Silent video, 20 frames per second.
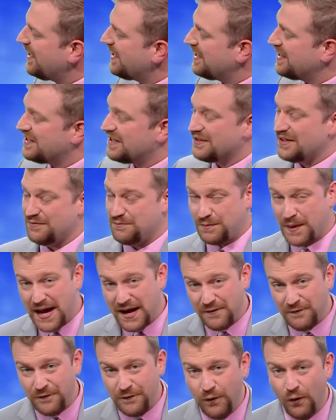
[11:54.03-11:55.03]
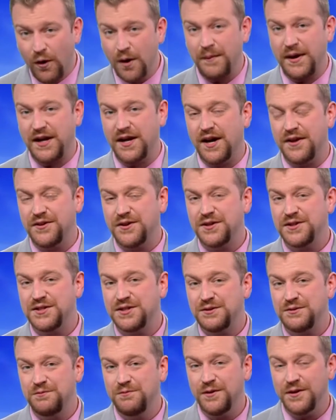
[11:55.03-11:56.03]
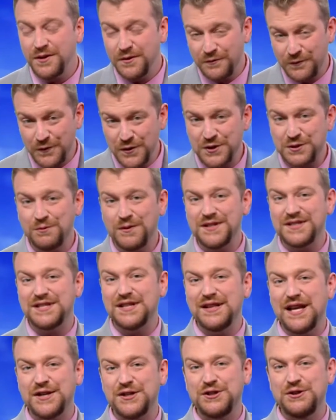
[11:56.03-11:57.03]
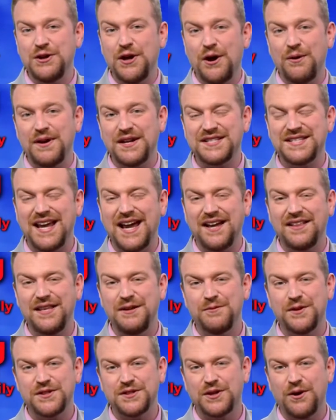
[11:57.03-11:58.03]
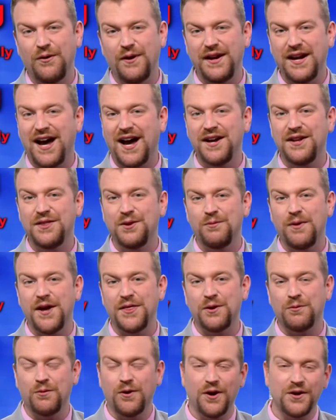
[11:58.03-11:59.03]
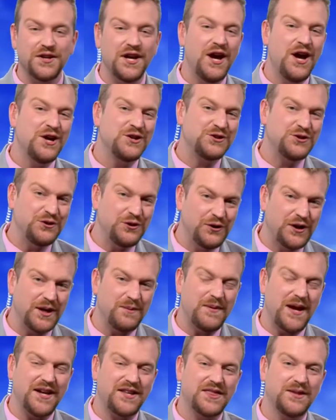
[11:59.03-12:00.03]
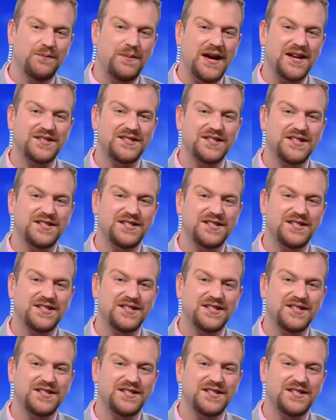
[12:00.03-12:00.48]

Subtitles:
And by informing others, we're the first ones to let you know exactly what's going on in the weather world so you can make the best